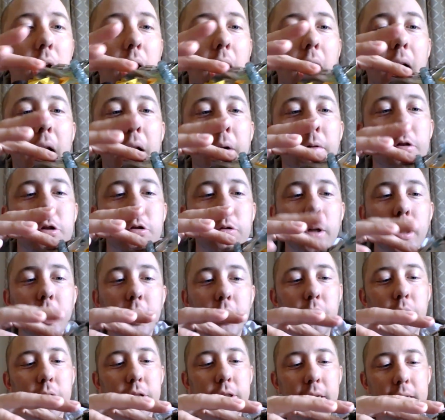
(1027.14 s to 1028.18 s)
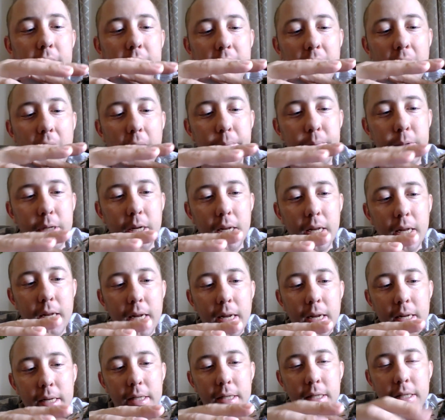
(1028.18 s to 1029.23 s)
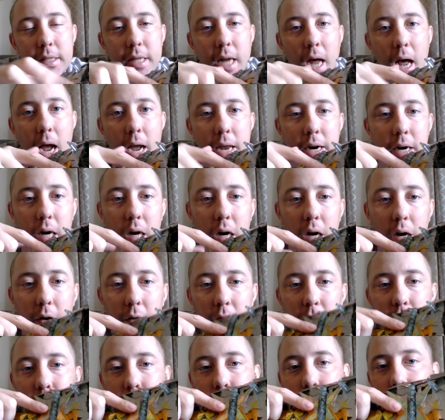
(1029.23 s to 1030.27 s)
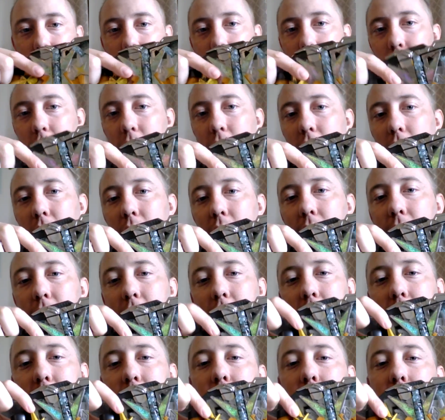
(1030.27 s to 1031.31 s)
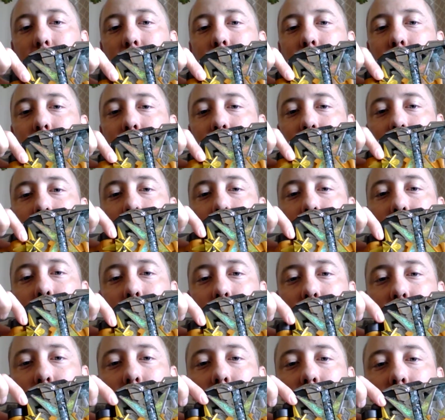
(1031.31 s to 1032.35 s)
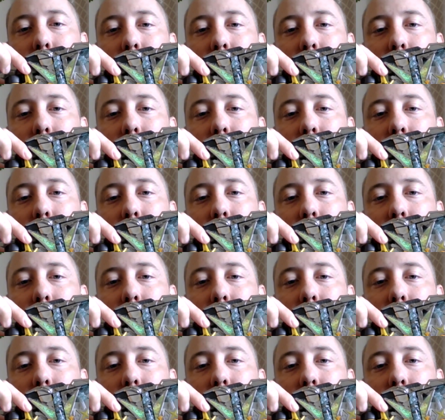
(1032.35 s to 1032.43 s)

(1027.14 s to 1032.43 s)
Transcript: And what's really cool is they kept it inside of this Wonder Ride book, too.